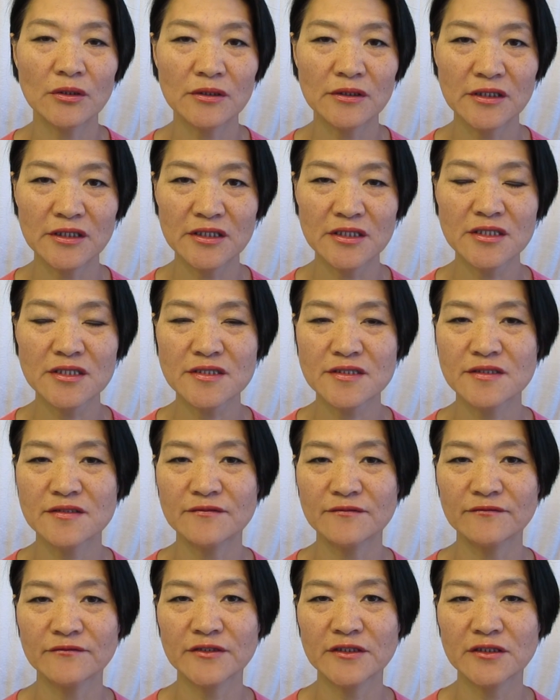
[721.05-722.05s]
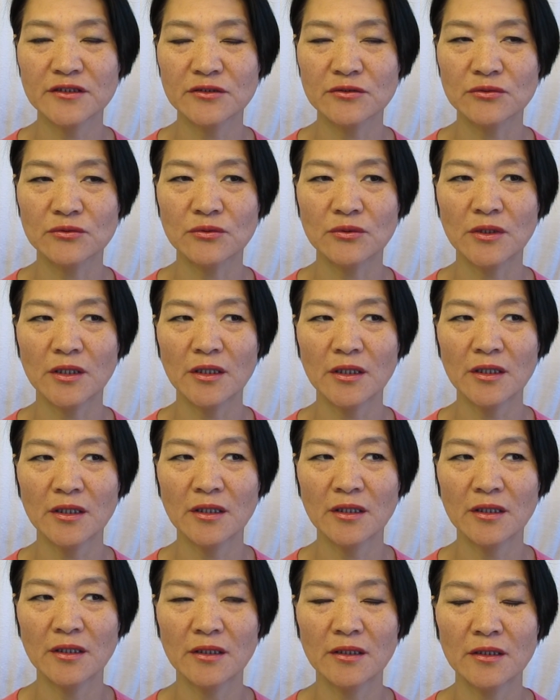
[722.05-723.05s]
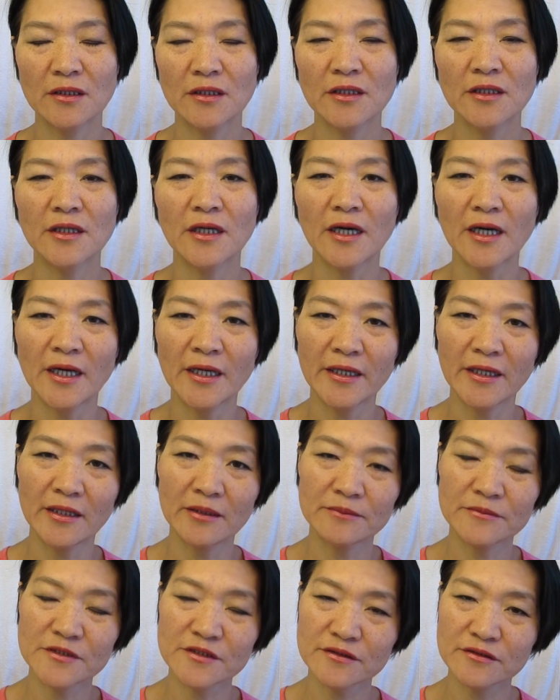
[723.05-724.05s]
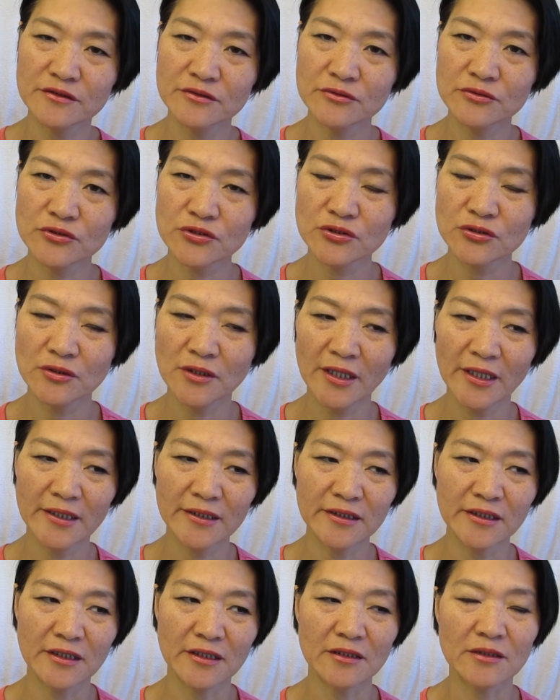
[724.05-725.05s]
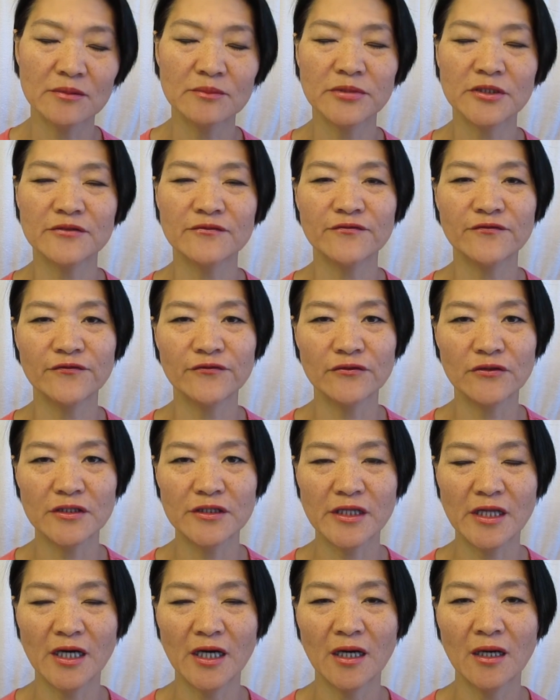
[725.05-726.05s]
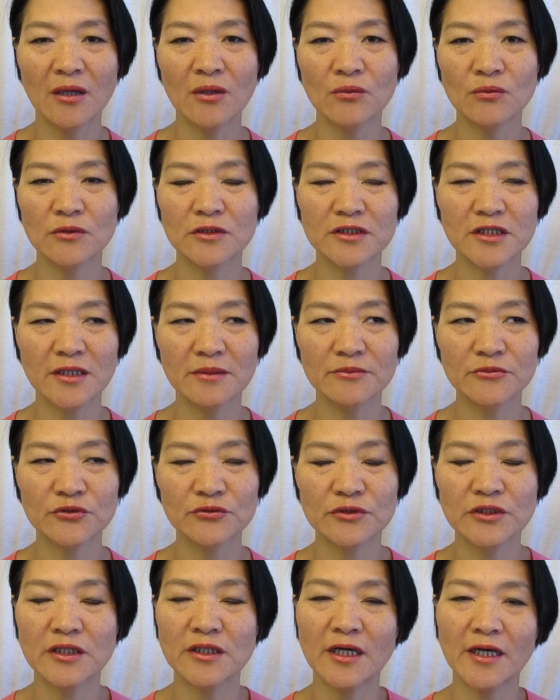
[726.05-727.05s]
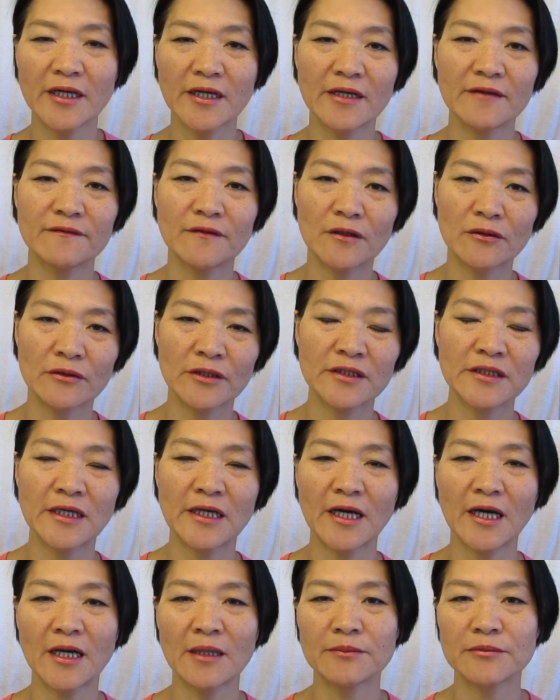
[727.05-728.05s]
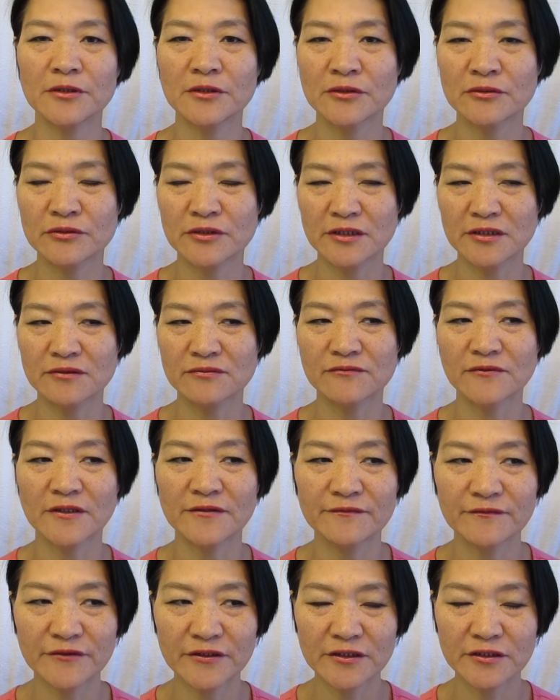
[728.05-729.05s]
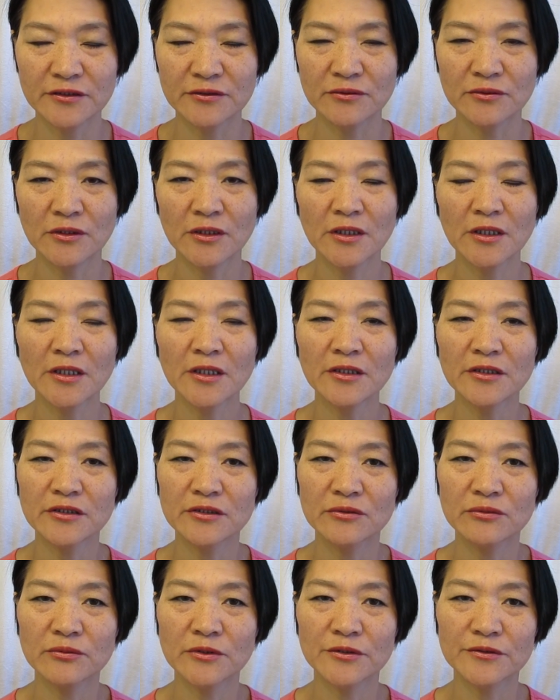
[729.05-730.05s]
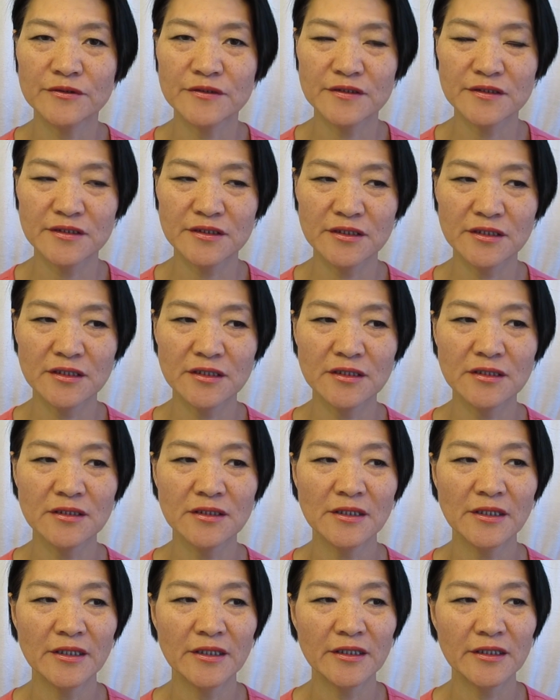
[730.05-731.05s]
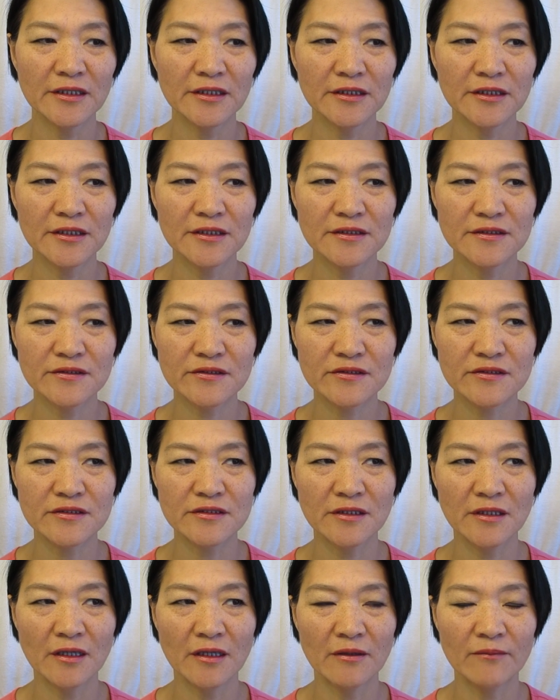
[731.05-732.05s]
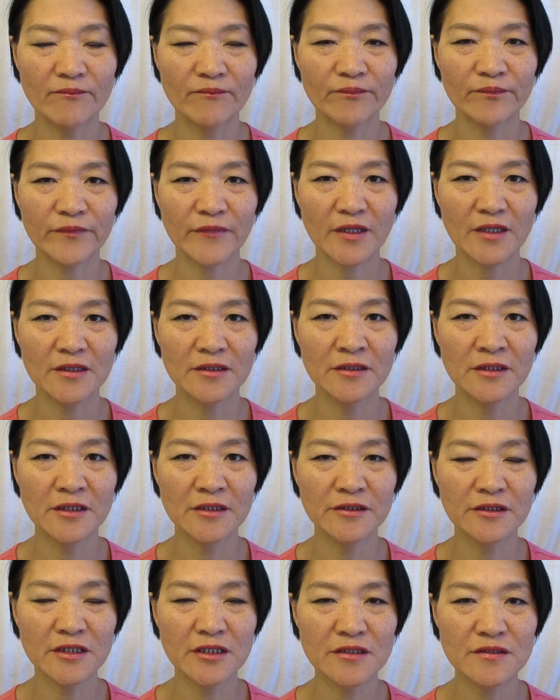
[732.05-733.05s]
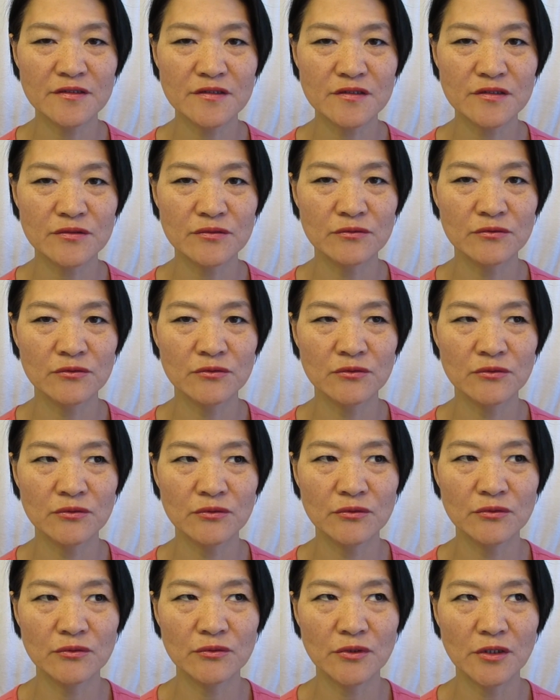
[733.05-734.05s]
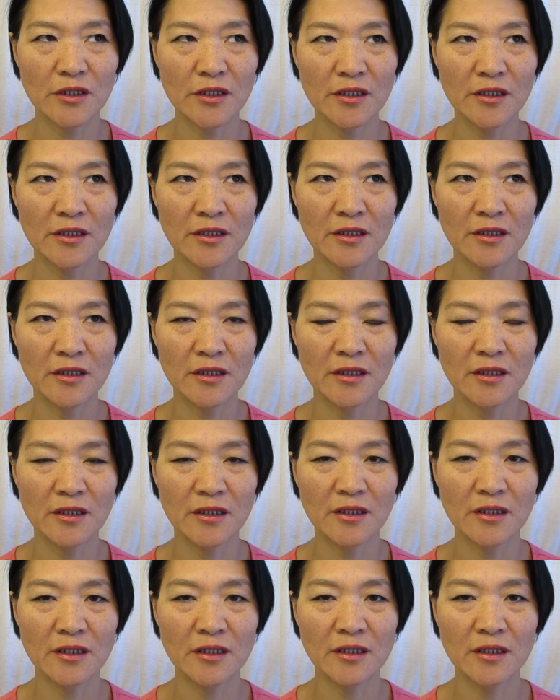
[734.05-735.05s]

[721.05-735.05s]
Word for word: this video uh, I am still trying. But for now, what I'm doing, I have already uploaded one video. You will see it is um, learning through. Uh,